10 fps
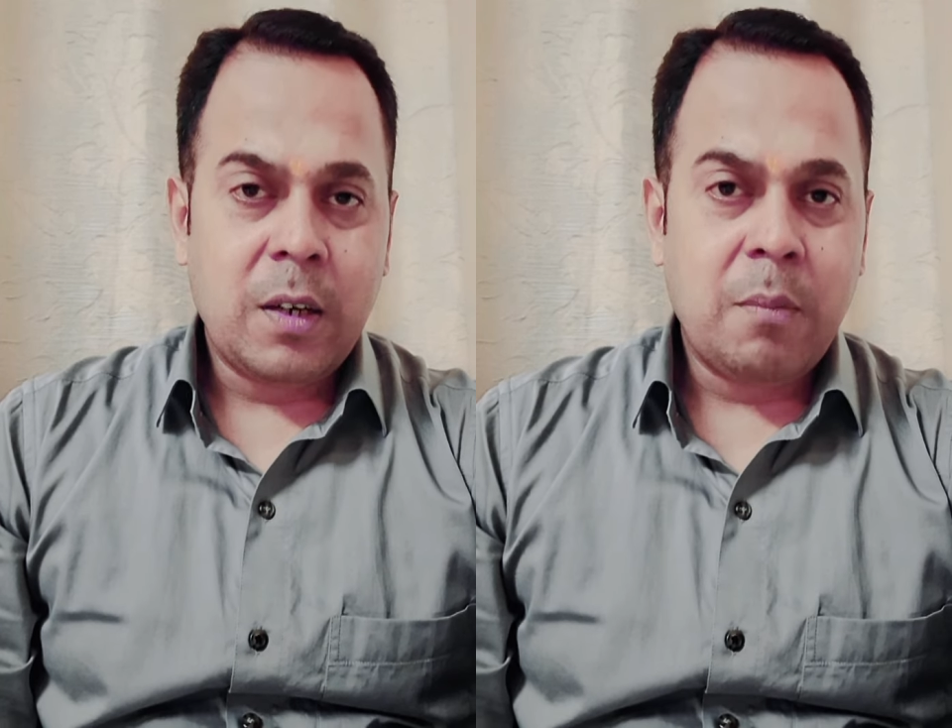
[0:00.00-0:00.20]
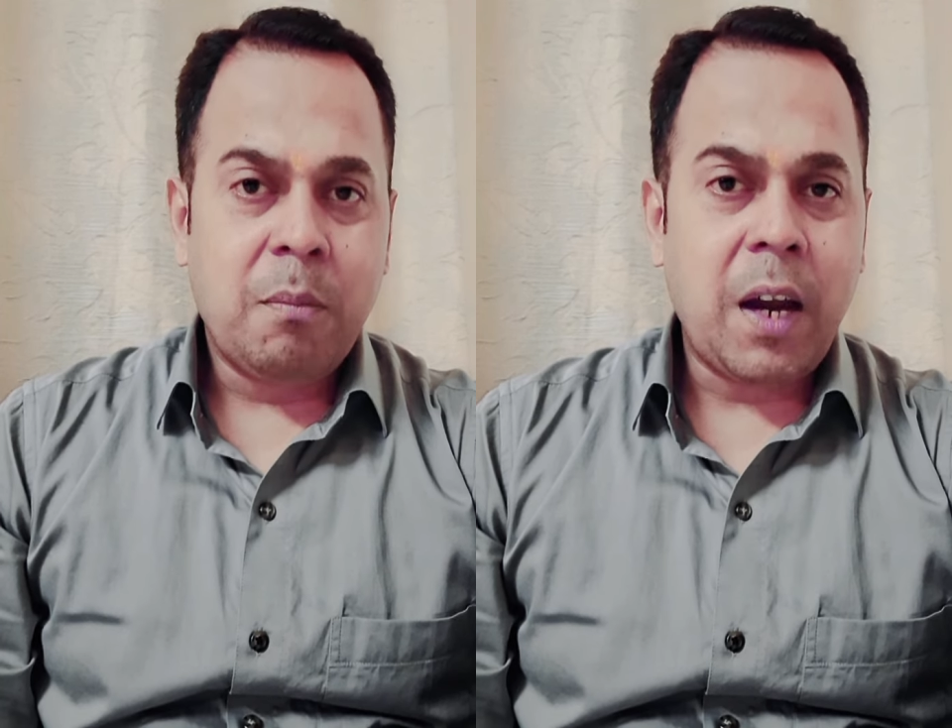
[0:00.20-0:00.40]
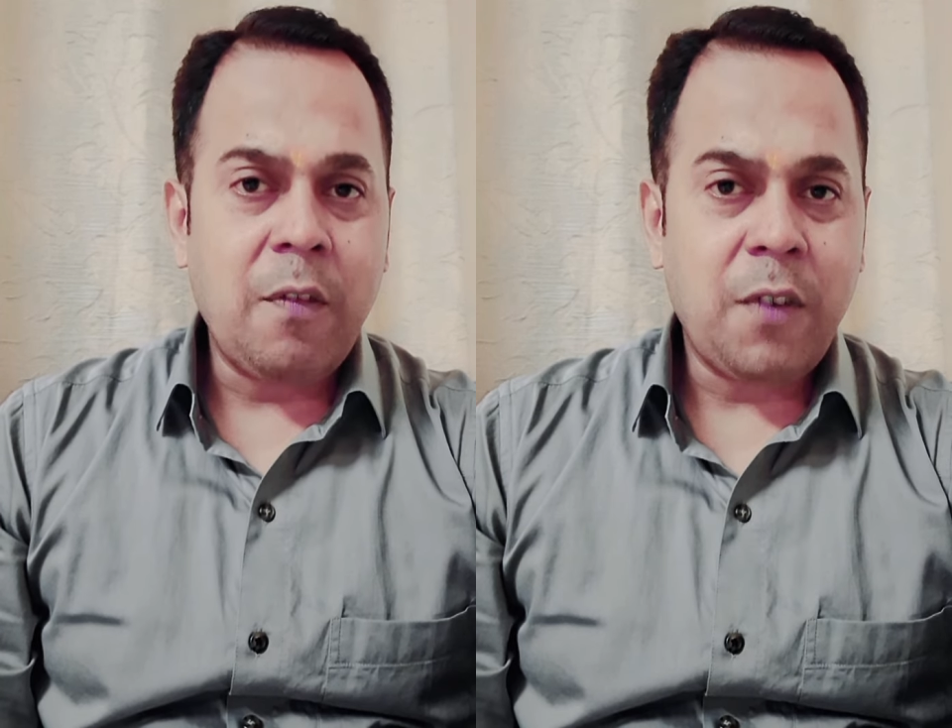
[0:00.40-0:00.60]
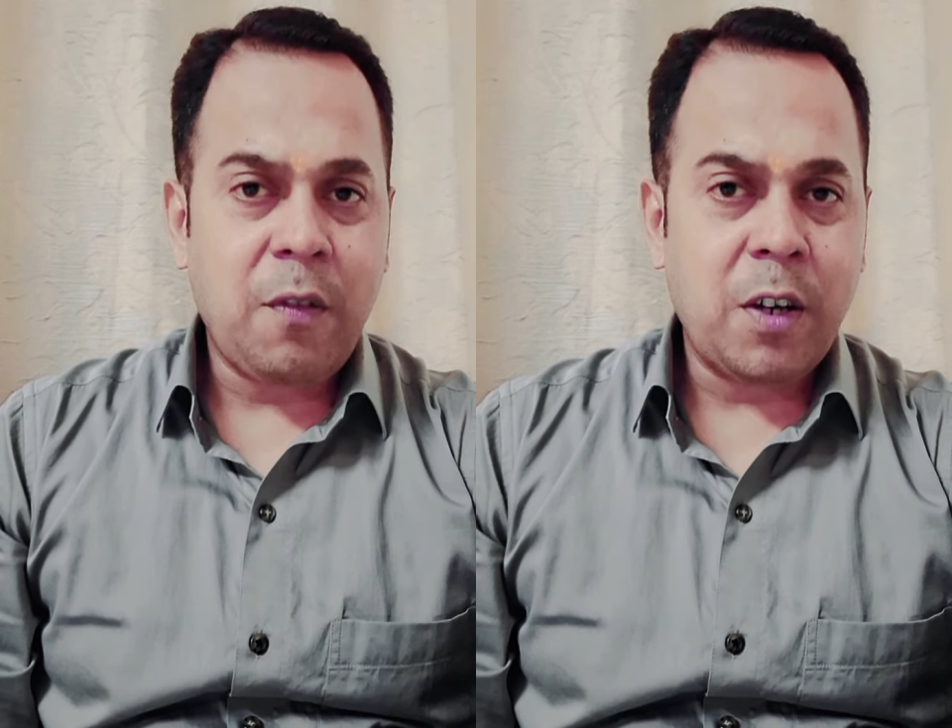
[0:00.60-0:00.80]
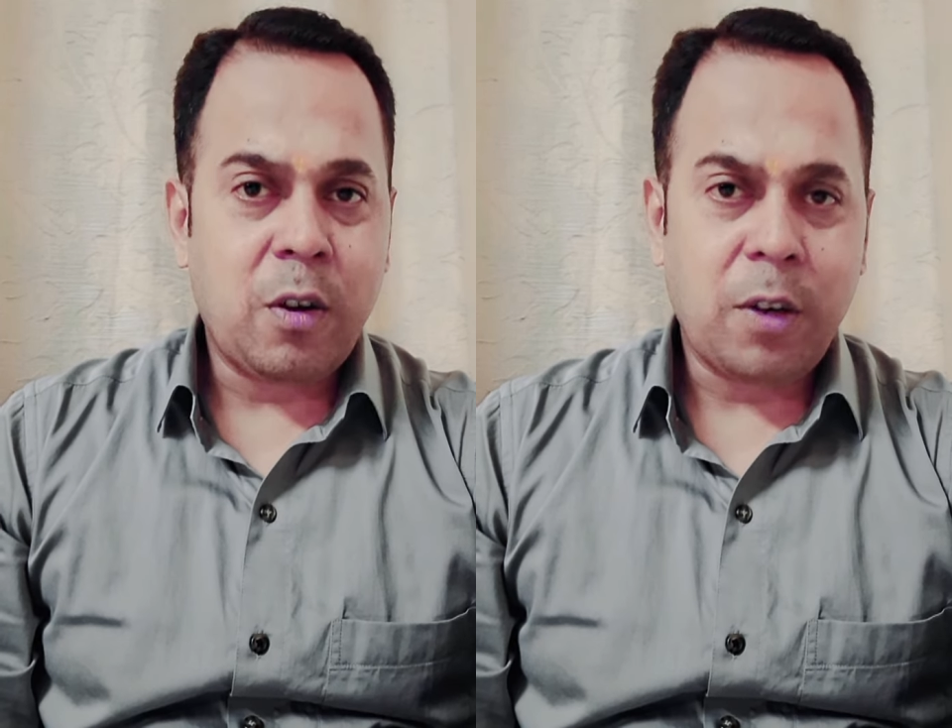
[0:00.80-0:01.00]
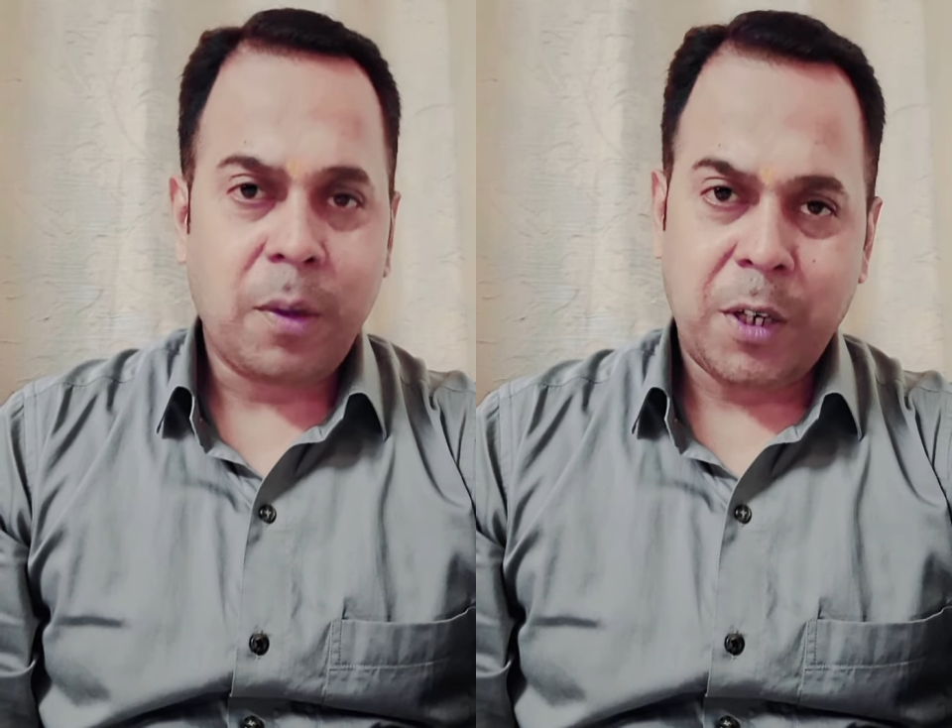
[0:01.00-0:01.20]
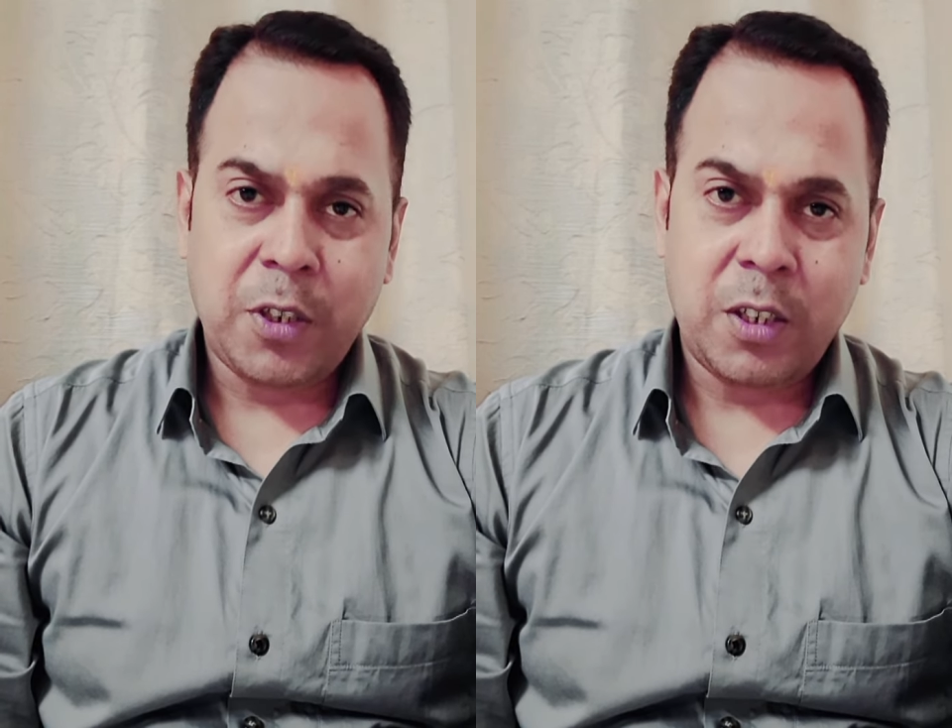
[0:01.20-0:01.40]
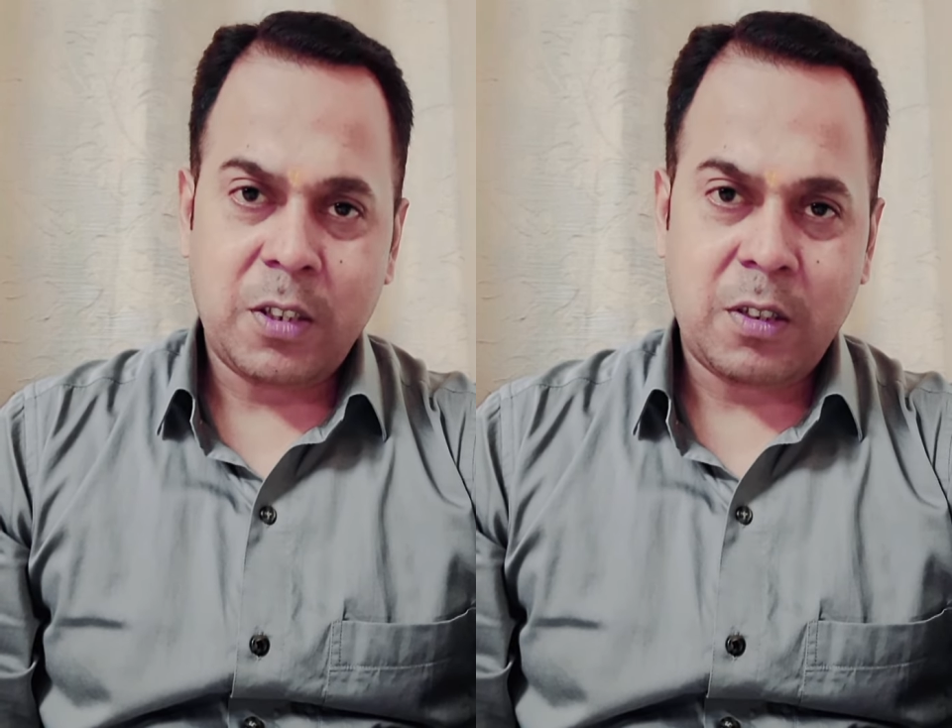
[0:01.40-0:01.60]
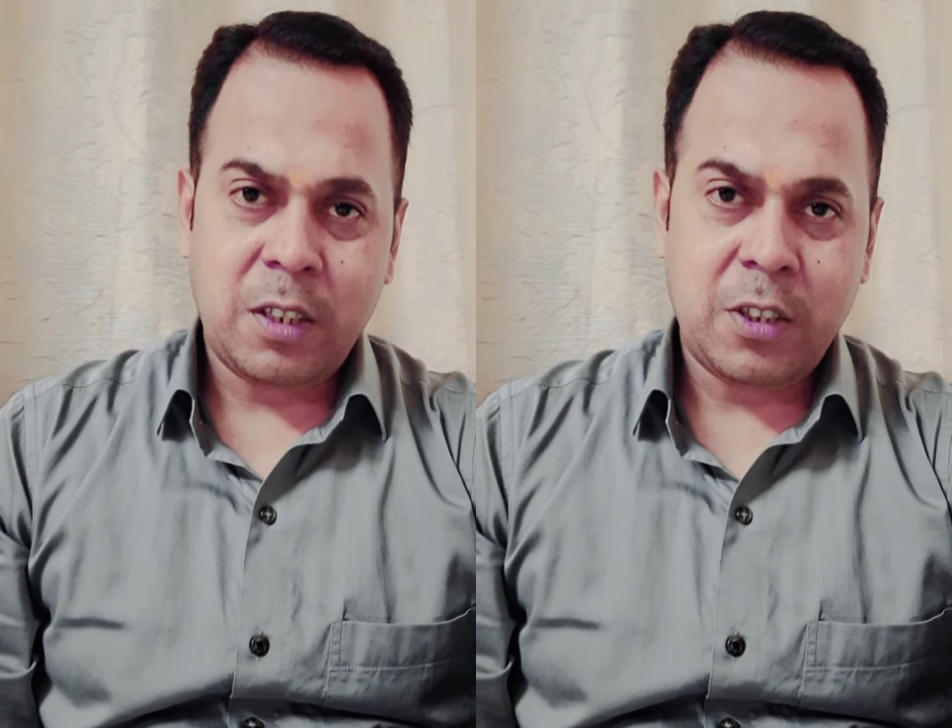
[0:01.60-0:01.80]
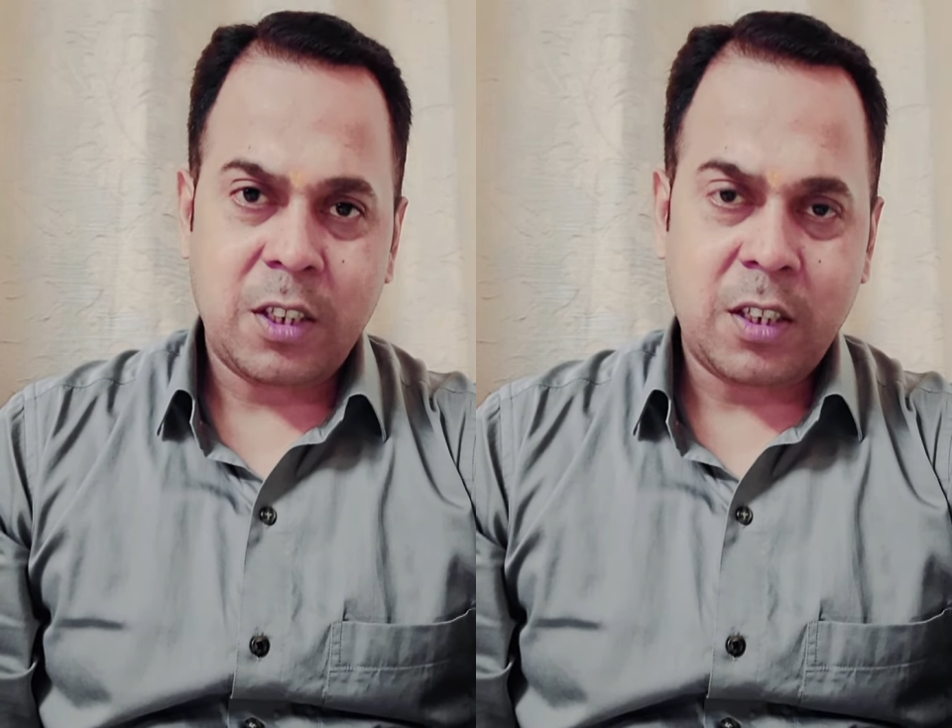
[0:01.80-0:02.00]
My favorite occupation is
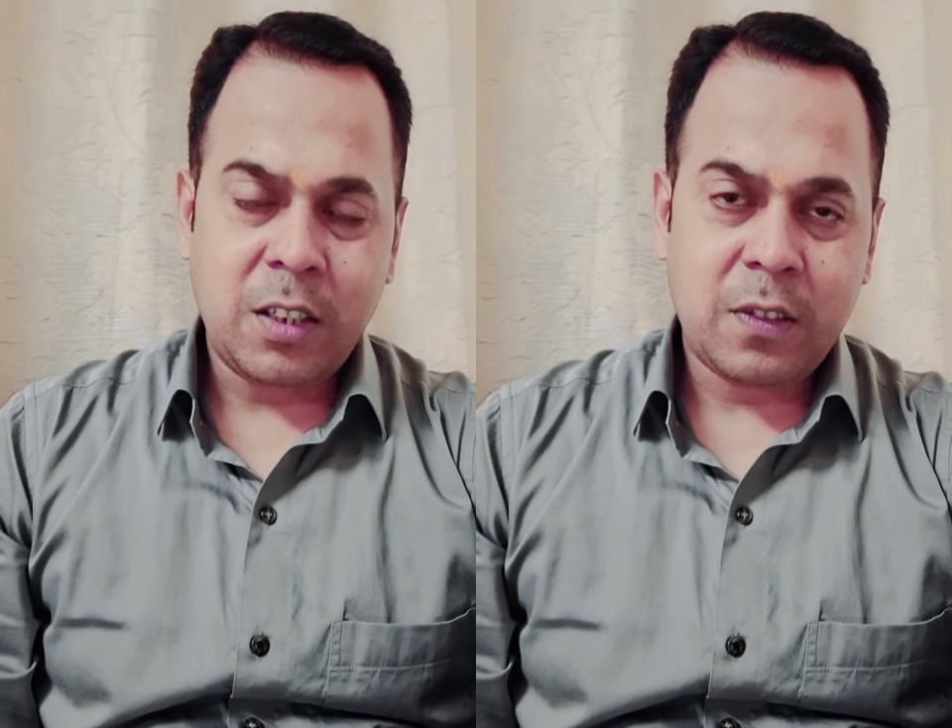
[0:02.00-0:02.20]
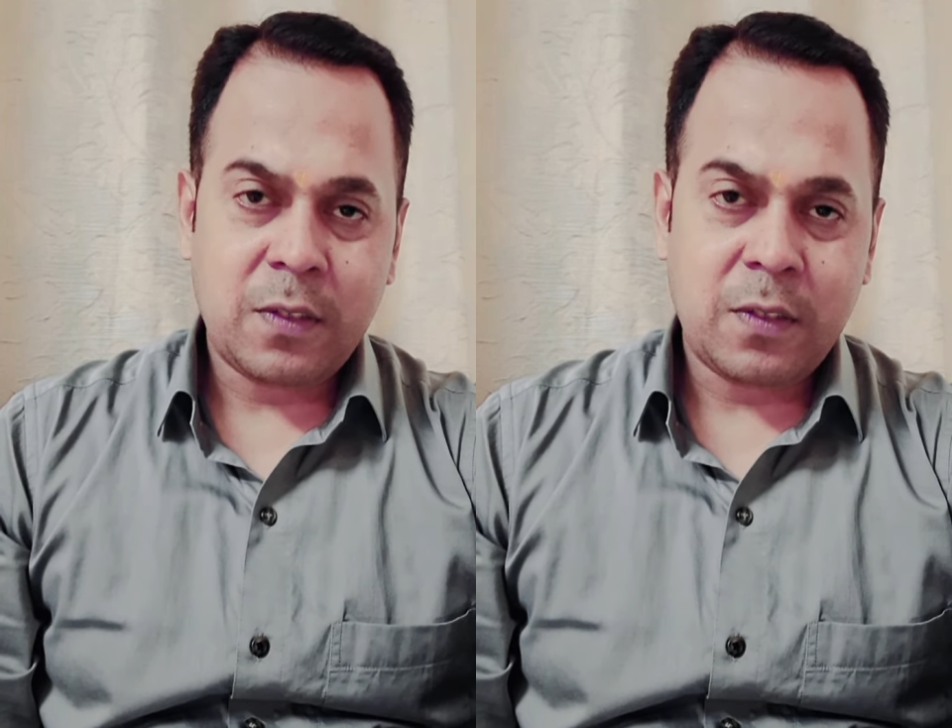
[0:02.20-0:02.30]
teaching.